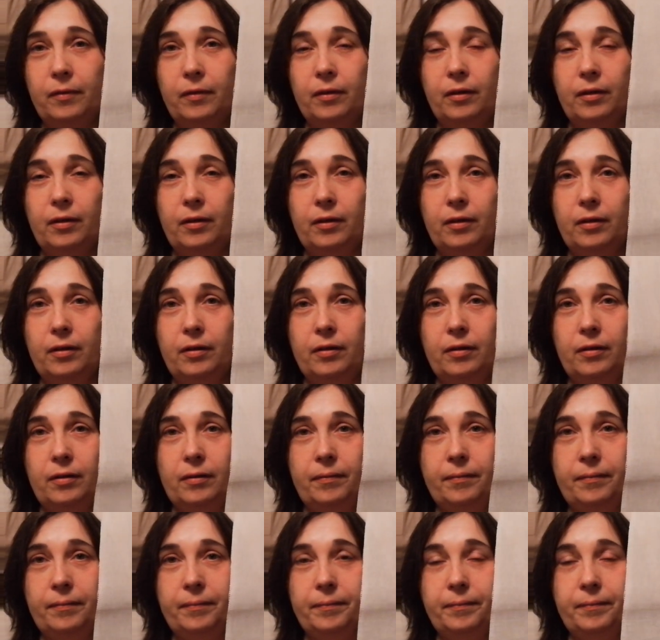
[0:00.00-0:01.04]

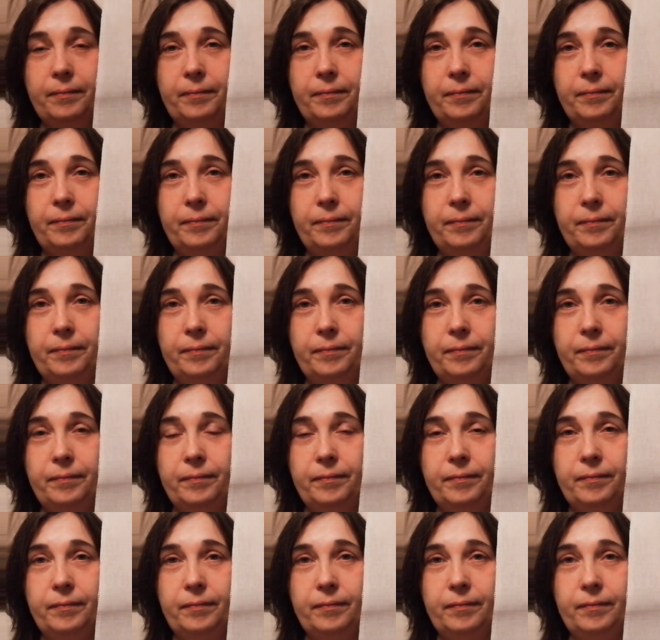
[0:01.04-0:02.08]

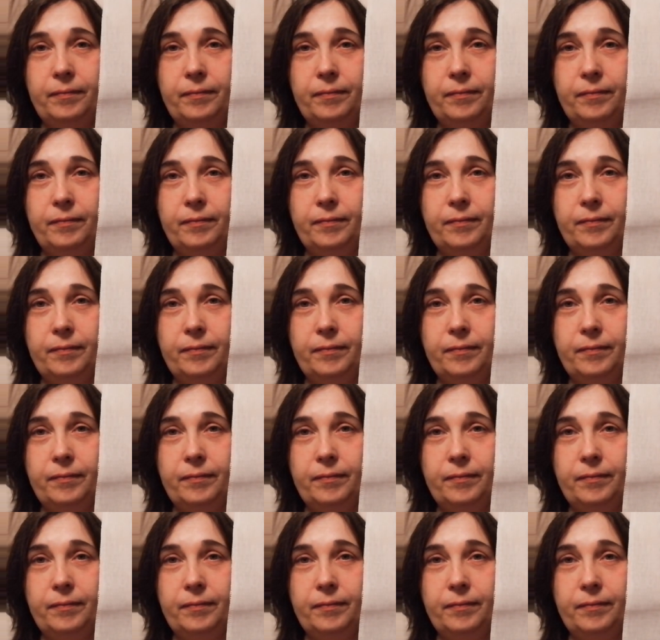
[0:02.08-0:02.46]
Nothing is said.